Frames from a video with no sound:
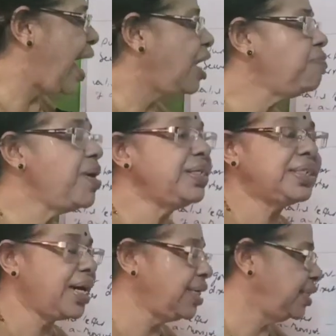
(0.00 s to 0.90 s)
RBI
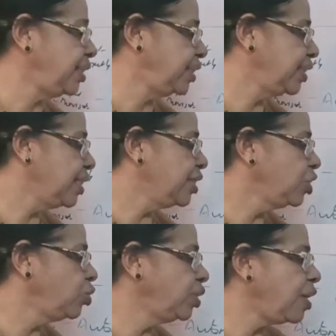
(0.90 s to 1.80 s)
started
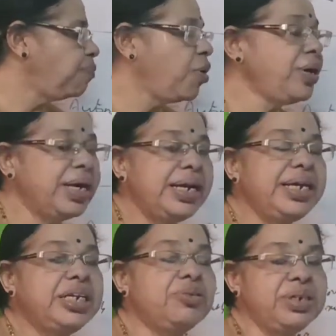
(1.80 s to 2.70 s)
to support
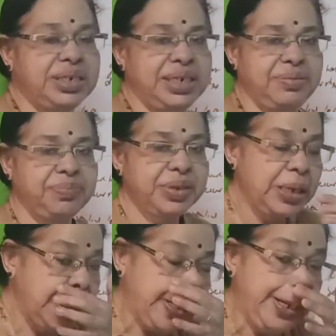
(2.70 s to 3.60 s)
liquidity.
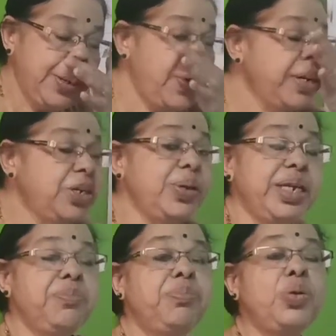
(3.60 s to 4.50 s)
In order
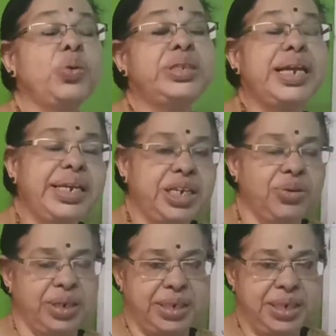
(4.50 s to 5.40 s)
to improve the
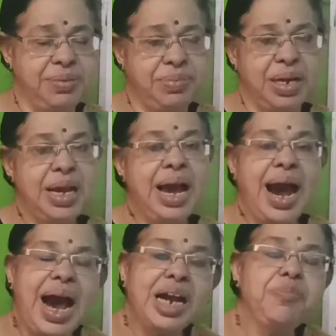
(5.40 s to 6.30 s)
liquidity,
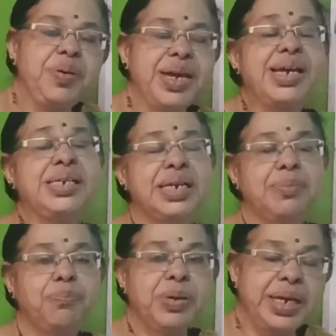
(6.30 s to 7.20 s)
RBI
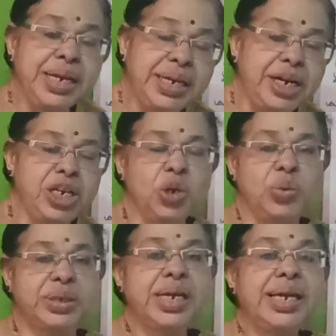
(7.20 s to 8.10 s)

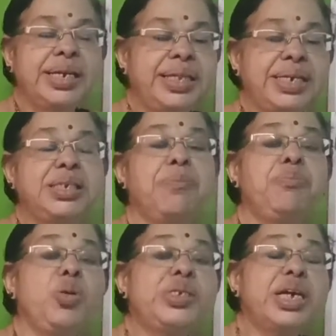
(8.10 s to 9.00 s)
introduced
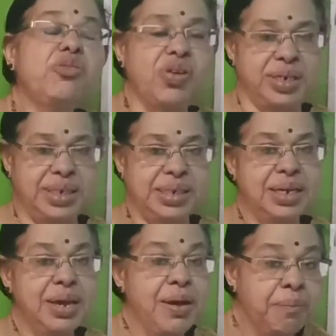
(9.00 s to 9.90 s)
that's mutual funds.
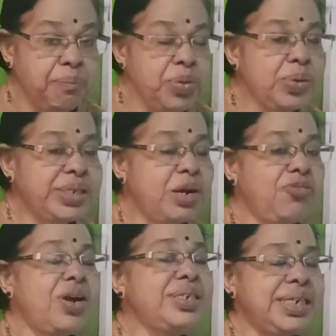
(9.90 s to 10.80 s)

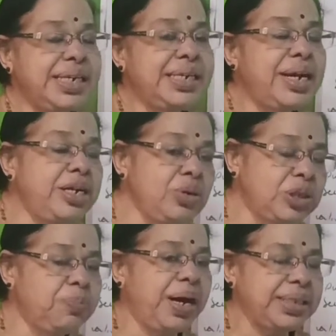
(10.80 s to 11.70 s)
Mutual funds
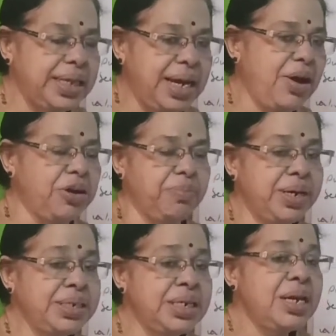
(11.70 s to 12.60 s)
introduced by the
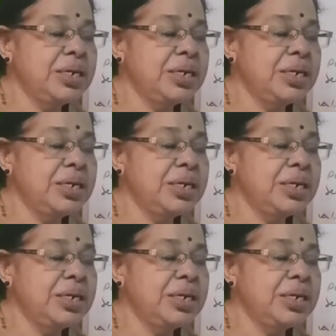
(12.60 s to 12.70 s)
government,